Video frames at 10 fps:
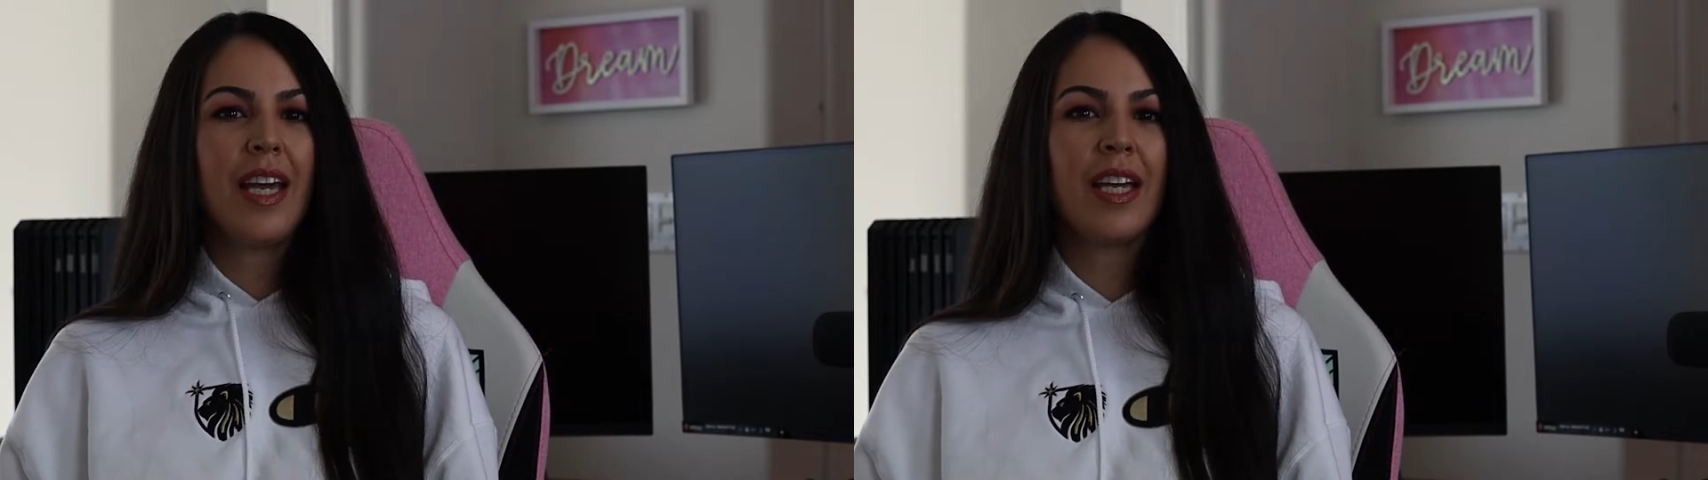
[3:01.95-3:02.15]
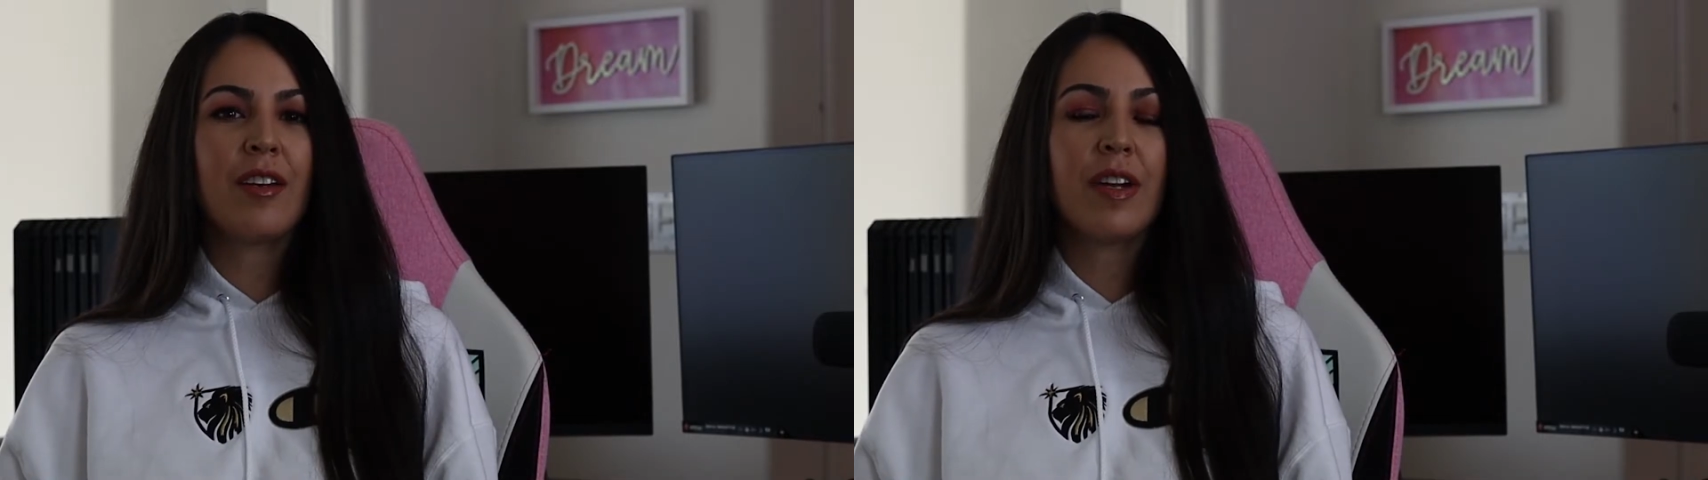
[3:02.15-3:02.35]

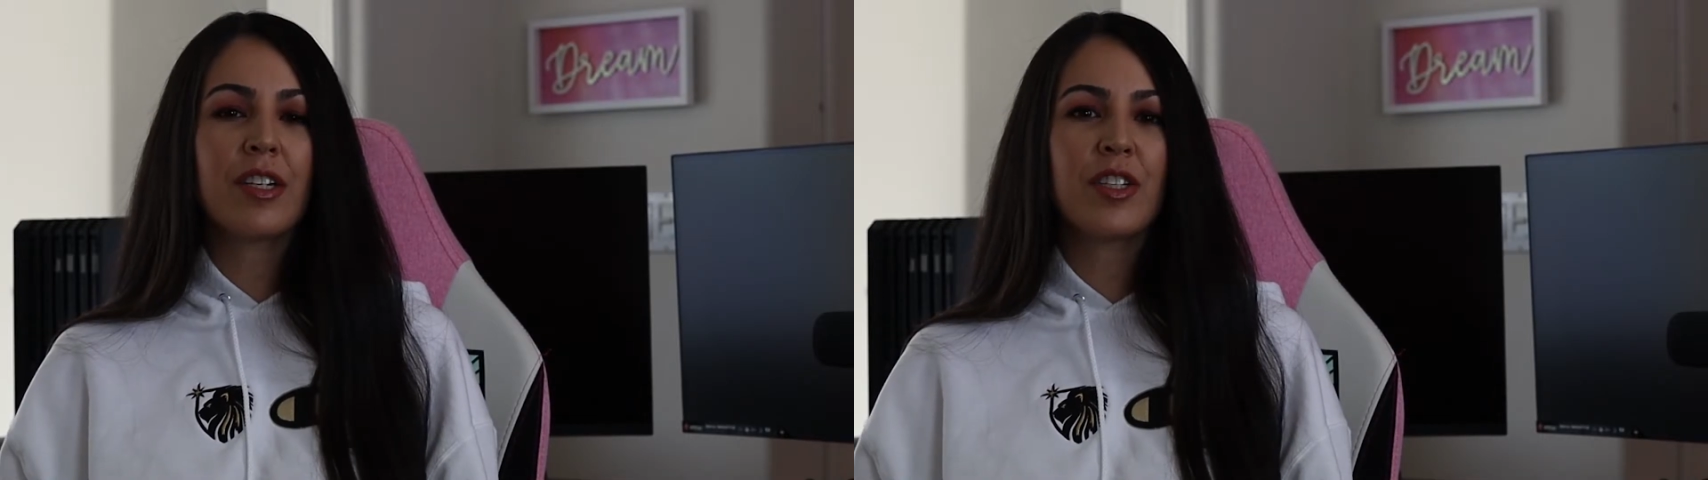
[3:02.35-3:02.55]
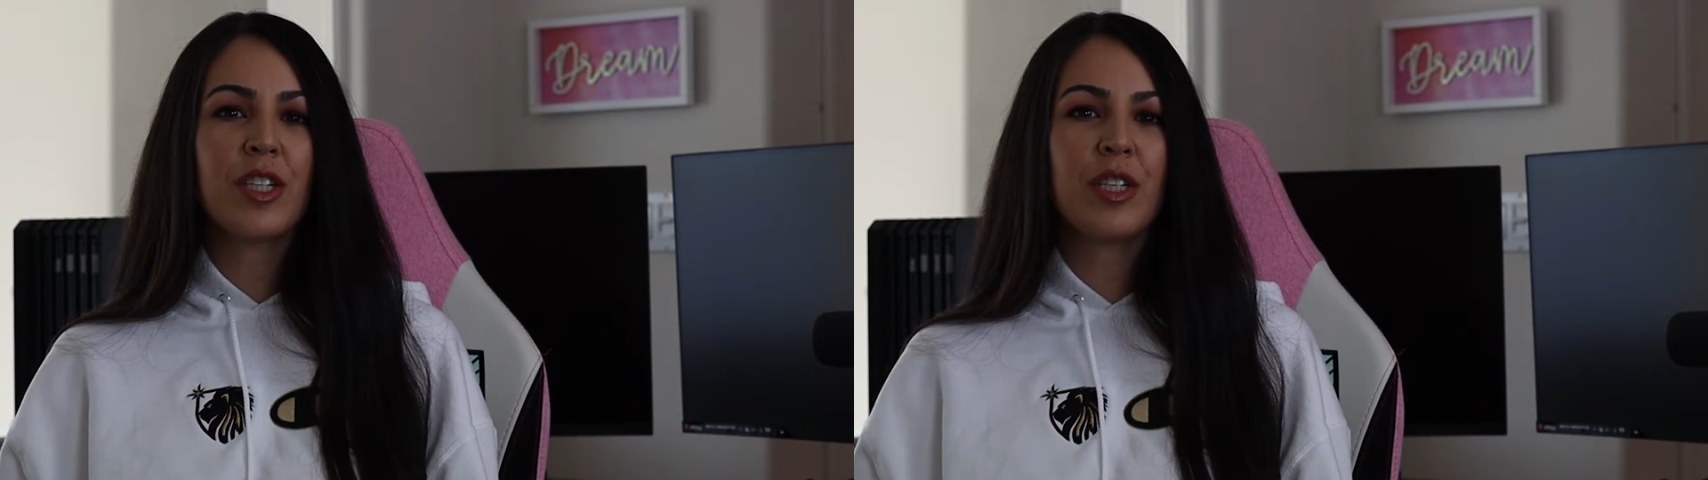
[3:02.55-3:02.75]
And I've
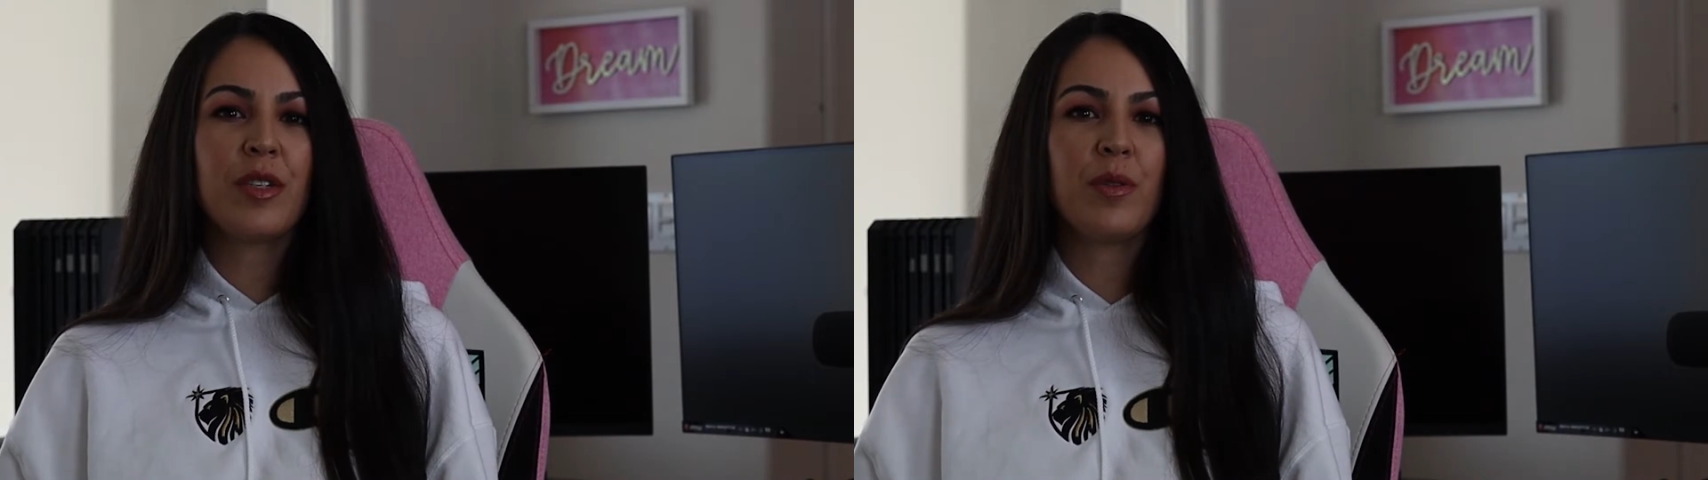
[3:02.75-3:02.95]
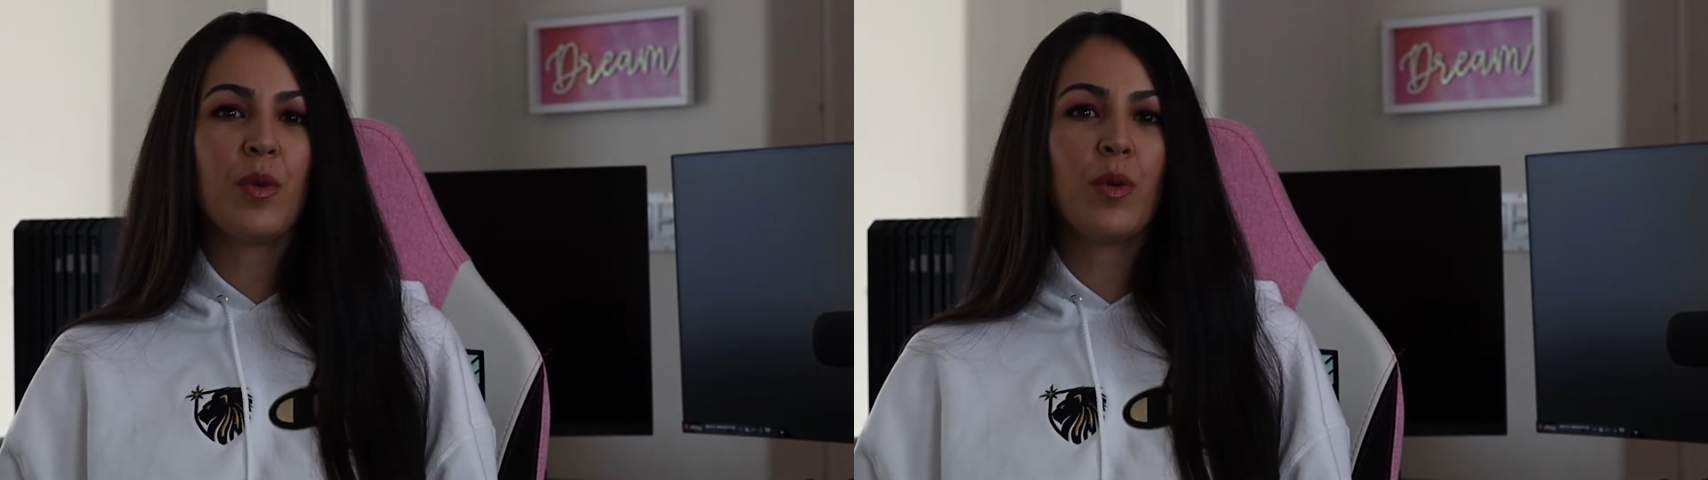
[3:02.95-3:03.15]

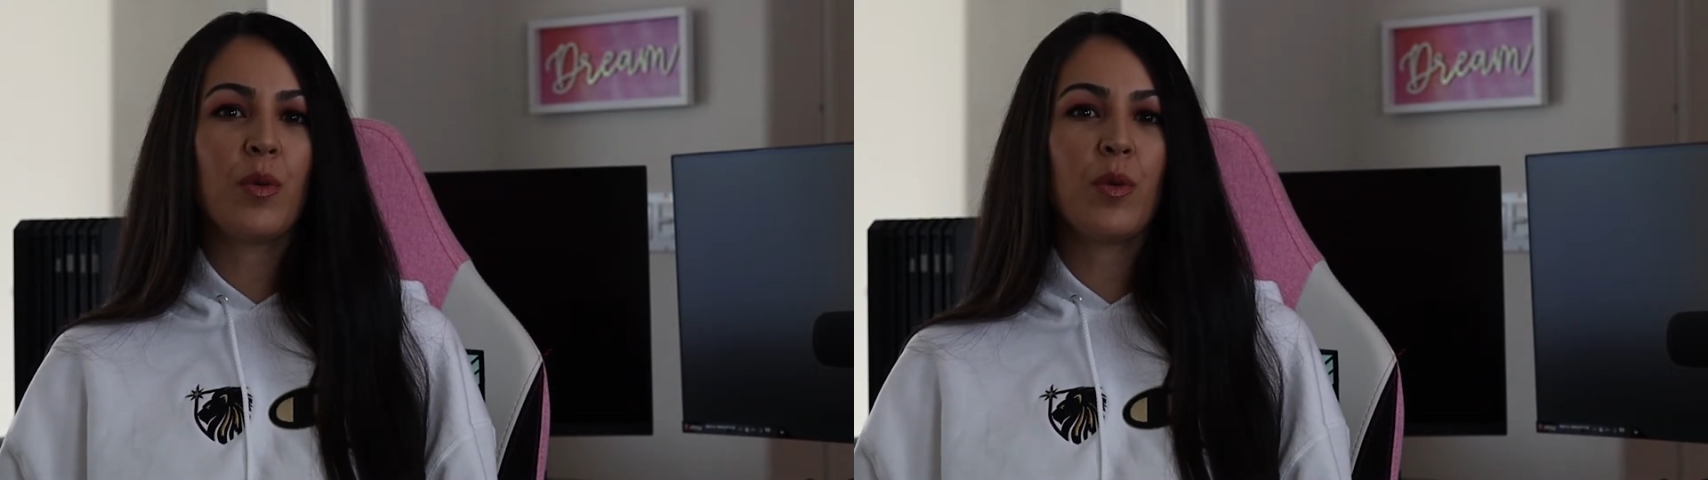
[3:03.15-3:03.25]
actually